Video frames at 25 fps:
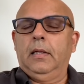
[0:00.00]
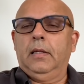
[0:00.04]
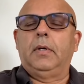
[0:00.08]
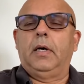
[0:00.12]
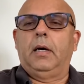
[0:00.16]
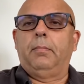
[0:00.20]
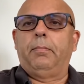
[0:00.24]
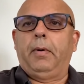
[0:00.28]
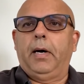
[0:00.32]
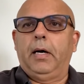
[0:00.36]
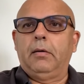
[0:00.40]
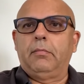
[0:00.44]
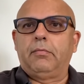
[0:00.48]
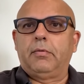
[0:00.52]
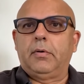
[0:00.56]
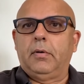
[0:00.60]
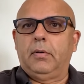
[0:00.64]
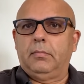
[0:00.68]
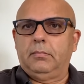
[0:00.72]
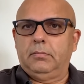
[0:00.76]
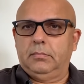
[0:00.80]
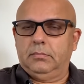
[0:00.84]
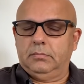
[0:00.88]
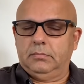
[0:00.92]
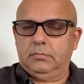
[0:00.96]
Apart
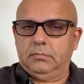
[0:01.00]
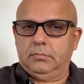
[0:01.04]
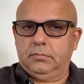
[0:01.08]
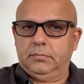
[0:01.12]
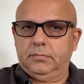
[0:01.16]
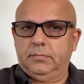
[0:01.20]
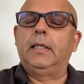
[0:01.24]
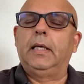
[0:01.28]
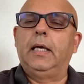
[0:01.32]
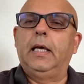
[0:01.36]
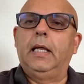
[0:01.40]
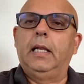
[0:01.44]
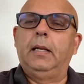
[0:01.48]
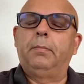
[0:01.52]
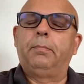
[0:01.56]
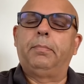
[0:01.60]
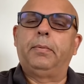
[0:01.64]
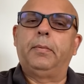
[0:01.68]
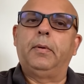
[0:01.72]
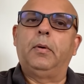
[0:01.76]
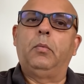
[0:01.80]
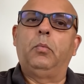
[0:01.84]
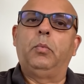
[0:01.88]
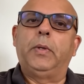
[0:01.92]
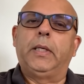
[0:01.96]
from the
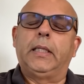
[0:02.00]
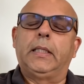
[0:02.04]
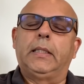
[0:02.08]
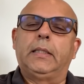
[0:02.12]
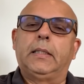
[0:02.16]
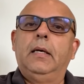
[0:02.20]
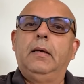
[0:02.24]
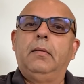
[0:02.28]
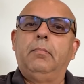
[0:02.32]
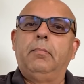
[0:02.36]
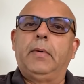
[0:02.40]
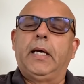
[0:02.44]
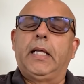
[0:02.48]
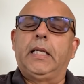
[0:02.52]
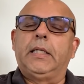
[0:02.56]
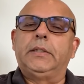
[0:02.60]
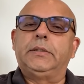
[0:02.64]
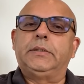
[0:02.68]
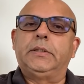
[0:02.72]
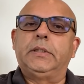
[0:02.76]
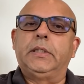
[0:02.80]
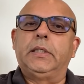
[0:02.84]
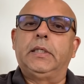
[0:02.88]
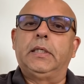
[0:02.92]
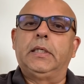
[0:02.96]
help with
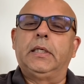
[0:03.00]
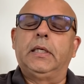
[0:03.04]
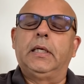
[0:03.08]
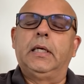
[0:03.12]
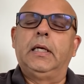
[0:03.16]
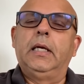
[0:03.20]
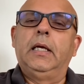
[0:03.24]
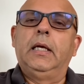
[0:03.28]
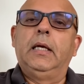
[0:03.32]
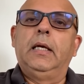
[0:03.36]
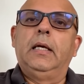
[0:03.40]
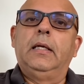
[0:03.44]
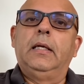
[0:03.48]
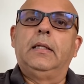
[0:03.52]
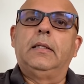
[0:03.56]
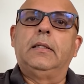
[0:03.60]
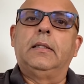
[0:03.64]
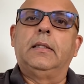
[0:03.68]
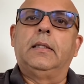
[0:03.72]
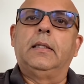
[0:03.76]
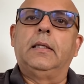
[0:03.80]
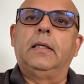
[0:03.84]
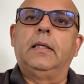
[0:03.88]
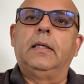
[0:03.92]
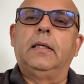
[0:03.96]
managing
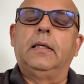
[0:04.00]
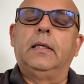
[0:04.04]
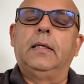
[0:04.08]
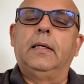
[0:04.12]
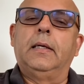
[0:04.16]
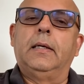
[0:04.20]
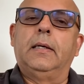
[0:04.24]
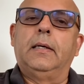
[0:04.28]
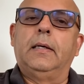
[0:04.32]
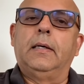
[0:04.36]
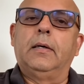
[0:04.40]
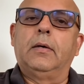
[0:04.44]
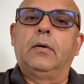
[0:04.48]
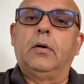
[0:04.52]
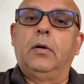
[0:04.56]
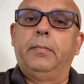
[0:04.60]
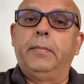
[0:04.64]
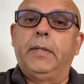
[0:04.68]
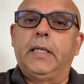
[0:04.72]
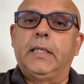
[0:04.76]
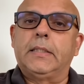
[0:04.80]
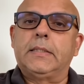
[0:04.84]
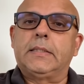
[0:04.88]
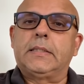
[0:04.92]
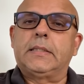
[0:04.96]
the
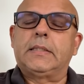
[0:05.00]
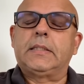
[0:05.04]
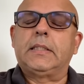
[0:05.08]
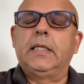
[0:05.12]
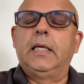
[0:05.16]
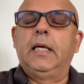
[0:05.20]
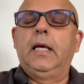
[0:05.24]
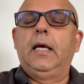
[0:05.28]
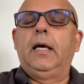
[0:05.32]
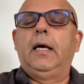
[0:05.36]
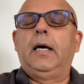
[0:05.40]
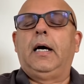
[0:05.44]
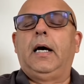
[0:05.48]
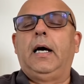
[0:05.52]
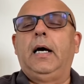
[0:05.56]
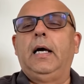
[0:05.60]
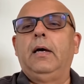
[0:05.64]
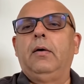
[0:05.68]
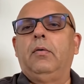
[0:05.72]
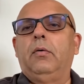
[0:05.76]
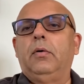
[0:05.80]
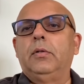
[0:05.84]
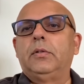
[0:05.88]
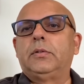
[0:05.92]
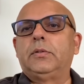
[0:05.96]
comments, I
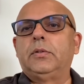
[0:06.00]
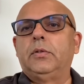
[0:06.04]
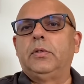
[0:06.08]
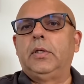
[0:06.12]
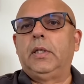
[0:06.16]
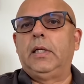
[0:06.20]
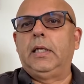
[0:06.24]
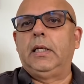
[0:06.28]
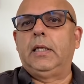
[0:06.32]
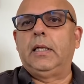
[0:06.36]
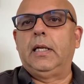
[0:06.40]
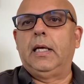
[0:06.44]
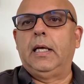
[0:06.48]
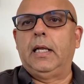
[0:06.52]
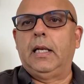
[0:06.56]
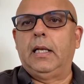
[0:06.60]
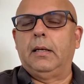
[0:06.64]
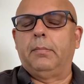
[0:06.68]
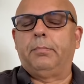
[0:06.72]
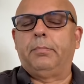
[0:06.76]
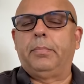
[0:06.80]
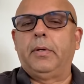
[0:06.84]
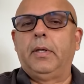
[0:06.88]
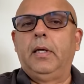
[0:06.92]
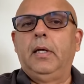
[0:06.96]
also need
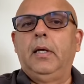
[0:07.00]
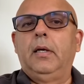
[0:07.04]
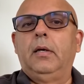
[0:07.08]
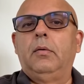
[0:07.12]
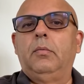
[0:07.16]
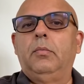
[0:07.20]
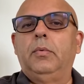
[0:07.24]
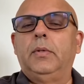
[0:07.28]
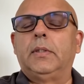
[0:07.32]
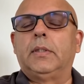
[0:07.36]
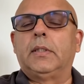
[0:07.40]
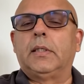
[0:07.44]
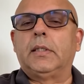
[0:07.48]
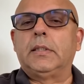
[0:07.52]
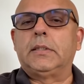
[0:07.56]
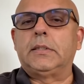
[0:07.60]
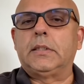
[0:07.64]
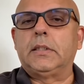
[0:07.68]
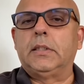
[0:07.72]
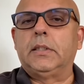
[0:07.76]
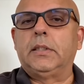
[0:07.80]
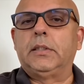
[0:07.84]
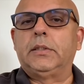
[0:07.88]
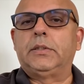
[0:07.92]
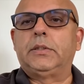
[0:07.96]
help with
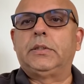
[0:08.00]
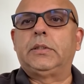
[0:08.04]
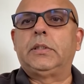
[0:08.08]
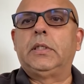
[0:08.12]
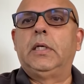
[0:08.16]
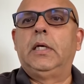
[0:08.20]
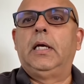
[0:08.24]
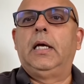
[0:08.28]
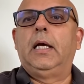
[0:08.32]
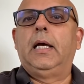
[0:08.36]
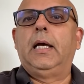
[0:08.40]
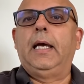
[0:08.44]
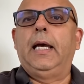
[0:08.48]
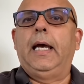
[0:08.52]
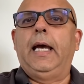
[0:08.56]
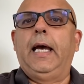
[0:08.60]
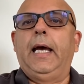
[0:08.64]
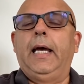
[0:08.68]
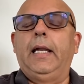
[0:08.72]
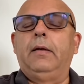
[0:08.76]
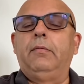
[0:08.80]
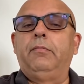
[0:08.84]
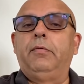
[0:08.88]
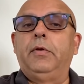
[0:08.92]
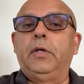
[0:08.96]
research
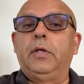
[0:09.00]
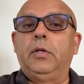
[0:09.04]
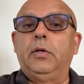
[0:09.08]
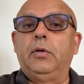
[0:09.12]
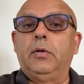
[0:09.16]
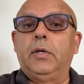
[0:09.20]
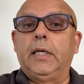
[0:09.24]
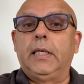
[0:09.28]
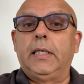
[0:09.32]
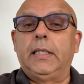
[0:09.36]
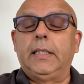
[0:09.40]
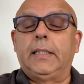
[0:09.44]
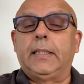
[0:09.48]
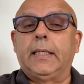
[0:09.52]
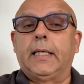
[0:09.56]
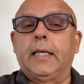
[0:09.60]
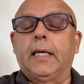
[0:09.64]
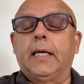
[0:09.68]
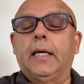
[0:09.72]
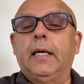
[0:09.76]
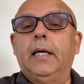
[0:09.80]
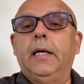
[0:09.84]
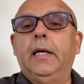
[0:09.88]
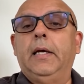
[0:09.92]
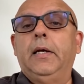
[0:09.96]
and video
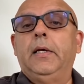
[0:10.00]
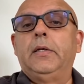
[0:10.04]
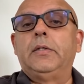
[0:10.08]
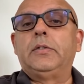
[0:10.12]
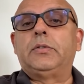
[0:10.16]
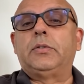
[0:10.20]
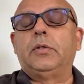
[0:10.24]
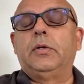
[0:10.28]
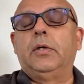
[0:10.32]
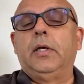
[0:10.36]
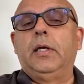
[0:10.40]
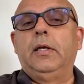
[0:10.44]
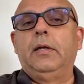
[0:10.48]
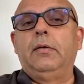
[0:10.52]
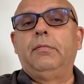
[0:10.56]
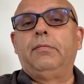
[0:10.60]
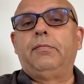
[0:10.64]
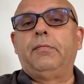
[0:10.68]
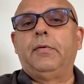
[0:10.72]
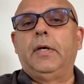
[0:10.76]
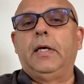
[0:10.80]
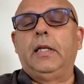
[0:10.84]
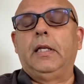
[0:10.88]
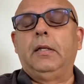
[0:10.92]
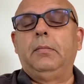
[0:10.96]
editing. So
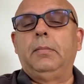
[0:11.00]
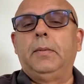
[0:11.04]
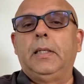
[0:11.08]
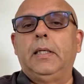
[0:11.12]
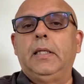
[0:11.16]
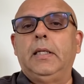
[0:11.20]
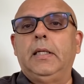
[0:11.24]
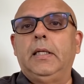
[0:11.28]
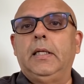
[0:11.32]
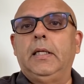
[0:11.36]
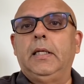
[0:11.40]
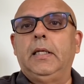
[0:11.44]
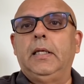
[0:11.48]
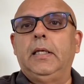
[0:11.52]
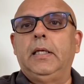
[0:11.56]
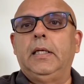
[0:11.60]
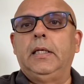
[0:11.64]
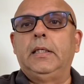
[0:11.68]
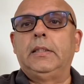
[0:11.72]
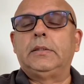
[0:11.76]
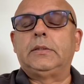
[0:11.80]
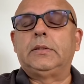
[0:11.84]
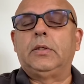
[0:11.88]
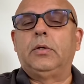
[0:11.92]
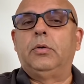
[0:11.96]
if anybody
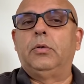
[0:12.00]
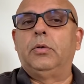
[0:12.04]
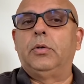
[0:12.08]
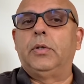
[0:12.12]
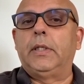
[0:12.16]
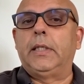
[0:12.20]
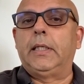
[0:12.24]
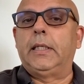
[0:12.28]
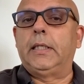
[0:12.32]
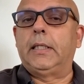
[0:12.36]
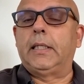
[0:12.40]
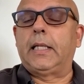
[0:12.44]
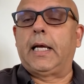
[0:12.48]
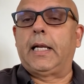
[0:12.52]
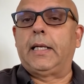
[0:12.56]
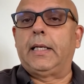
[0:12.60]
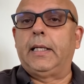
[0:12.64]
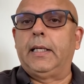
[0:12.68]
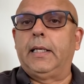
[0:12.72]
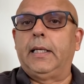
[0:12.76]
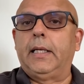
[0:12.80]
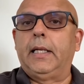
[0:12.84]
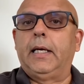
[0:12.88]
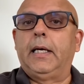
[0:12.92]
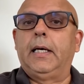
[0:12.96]
is good in that
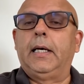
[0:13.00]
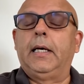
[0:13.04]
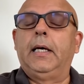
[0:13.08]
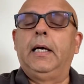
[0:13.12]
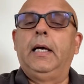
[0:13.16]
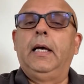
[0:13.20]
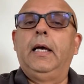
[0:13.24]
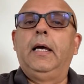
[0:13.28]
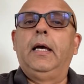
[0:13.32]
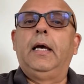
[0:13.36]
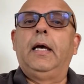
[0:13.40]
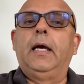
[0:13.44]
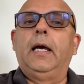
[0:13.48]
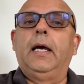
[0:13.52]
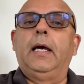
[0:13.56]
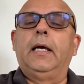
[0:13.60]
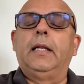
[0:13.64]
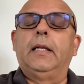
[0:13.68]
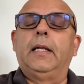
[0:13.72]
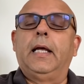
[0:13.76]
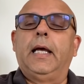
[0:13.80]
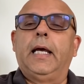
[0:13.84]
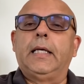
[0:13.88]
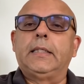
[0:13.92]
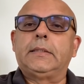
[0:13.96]
area
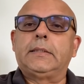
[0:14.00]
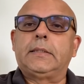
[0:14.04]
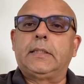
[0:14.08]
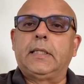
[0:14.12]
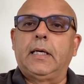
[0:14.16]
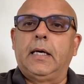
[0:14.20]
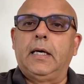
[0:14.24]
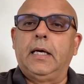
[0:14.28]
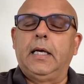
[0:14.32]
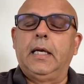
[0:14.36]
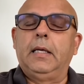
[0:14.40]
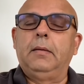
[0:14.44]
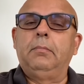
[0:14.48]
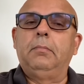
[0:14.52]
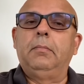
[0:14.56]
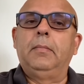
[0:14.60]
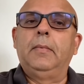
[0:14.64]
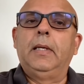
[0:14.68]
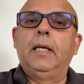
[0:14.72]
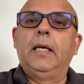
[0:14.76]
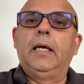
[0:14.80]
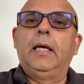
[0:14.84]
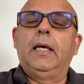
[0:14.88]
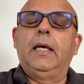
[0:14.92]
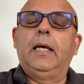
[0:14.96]
and has time
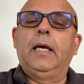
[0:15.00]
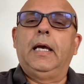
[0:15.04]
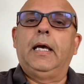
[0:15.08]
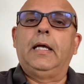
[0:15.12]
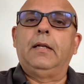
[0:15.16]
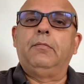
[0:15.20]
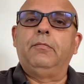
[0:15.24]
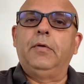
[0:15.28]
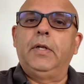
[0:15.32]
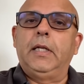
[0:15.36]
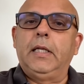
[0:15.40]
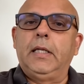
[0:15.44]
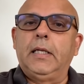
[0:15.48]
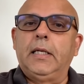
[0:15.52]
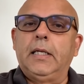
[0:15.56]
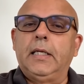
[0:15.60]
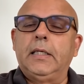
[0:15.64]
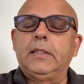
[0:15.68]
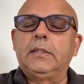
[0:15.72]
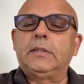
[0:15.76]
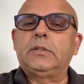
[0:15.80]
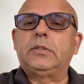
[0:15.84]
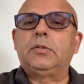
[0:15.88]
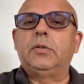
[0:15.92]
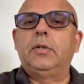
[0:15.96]
and
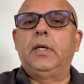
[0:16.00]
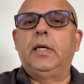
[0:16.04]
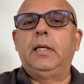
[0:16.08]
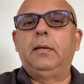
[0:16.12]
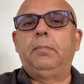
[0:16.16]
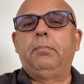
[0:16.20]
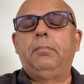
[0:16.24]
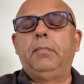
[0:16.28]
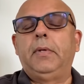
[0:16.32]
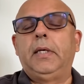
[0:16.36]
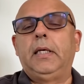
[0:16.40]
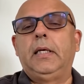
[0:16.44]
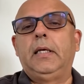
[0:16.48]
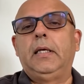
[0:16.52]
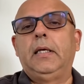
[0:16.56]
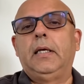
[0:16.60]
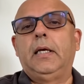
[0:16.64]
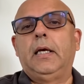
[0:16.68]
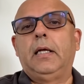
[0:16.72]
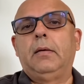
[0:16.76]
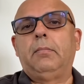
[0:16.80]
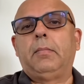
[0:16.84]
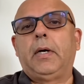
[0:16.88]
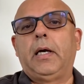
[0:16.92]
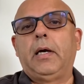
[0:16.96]
willingness to help me
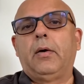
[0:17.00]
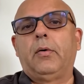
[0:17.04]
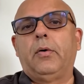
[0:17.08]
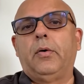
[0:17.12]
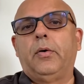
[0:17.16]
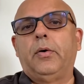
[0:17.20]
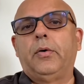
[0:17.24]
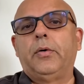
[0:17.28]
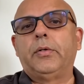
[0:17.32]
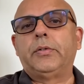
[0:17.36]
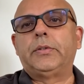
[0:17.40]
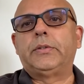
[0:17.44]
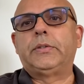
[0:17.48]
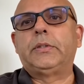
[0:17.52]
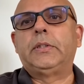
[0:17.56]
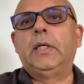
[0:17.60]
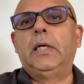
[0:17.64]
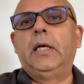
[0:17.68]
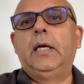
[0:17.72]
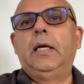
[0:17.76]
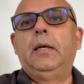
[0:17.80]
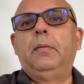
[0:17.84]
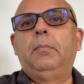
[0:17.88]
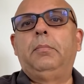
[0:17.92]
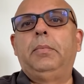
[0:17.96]
and my cause,
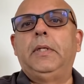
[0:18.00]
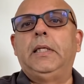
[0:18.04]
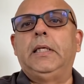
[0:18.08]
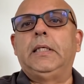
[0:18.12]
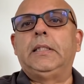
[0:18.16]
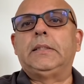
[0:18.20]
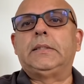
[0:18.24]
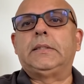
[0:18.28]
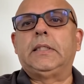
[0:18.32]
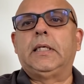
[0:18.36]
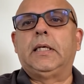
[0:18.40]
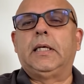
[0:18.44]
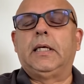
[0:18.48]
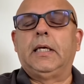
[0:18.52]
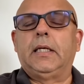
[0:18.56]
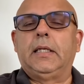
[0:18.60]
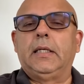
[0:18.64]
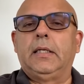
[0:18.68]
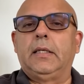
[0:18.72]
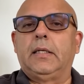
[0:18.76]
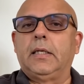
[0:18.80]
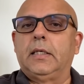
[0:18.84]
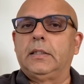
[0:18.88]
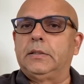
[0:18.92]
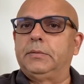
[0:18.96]
please get
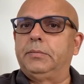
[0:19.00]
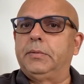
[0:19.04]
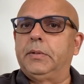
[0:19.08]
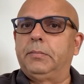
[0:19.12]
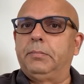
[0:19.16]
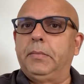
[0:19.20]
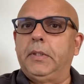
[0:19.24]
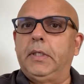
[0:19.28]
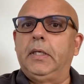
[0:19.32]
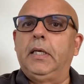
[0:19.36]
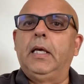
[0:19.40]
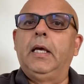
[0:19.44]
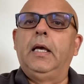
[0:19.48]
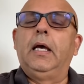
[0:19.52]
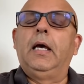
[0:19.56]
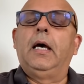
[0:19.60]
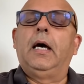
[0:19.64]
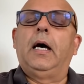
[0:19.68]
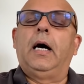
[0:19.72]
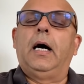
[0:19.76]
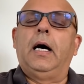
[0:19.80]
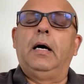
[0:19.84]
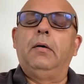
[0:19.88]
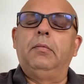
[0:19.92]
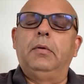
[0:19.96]
in touch with me.
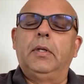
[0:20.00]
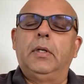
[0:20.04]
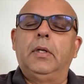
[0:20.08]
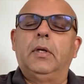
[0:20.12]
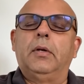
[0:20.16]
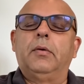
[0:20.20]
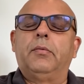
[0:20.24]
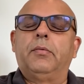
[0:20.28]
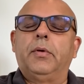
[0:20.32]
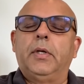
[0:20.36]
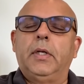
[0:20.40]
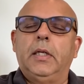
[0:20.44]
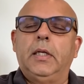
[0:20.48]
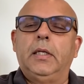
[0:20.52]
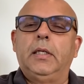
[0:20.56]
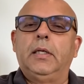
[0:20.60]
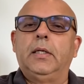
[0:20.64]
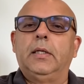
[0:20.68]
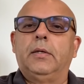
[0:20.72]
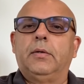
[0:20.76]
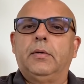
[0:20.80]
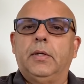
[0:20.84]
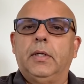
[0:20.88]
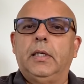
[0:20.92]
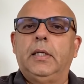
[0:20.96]
I will
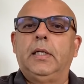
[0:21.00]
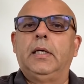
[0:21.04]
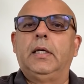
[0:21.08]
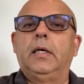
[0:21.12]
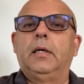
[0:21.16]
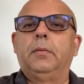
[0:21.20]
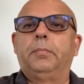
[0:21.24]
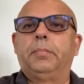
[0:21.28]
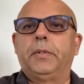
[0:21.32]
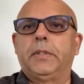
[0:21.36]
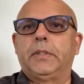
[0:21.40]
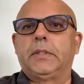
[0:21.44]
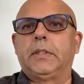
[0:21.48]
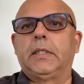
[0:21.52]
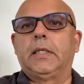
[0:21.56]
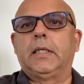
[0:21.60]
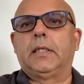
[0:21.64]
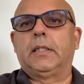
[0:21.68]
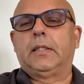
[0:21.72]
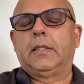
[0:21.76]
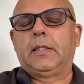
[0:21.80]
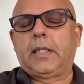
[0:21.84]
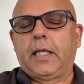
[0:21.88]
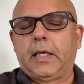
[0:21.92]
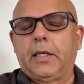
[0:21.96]
really, really
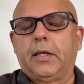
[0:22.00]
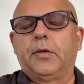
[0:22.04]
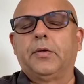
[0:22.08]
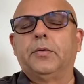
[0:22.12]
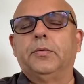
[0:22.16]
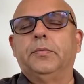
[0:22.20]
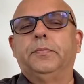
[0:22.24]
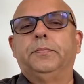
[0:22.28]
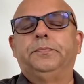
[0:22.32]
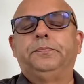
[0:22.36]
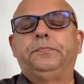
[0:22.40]
appreciate. Thank you.